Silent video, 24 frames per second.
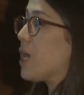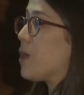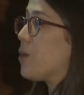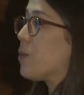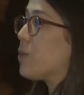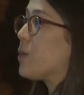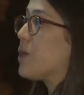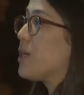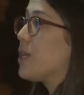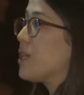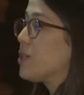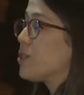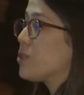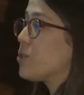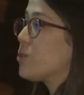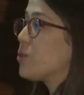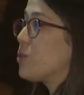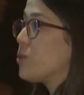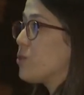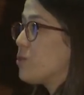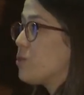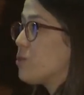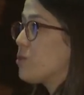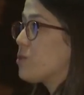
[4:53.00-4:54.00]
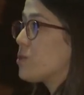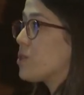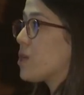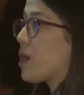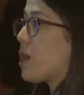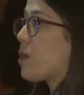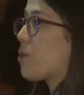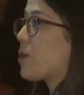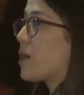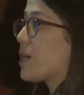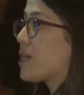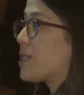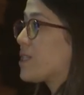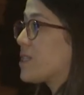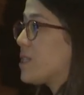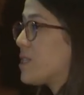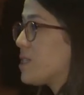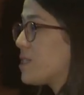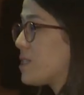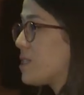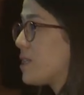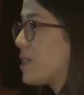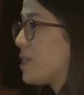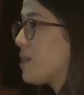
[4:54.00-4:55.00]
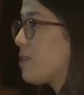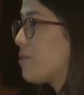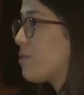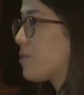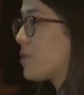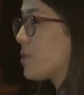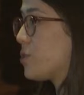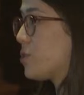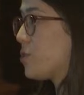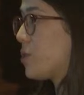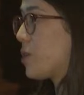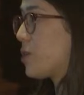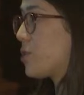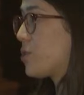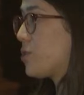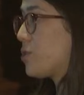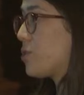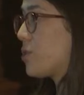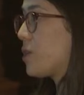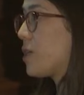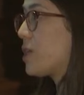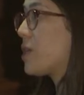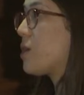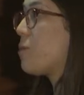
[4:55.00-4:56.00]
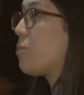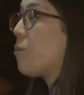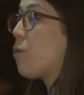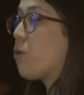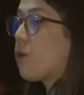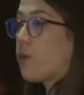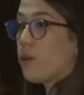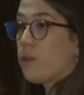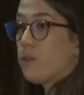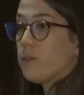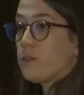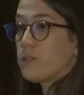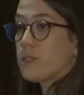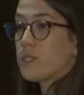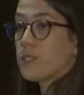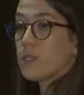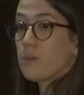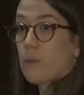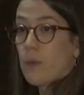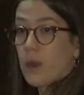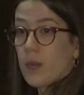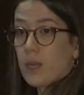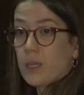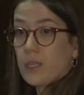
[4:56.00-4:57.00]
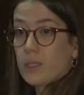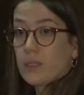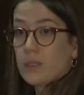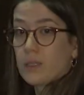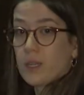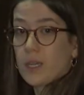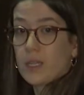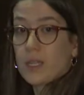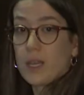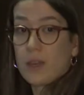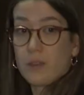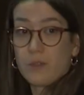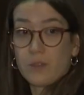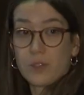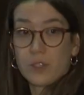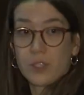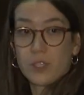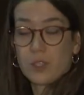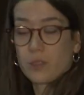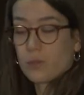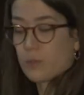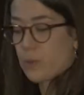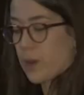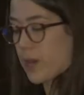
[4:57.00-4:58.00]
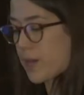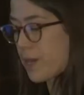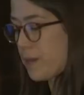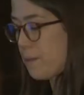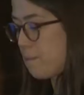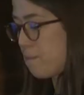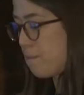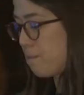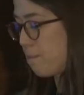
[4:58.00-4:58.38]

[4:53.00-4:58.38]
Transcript: We need to use our existing infrastructure in a more smart and efficient way.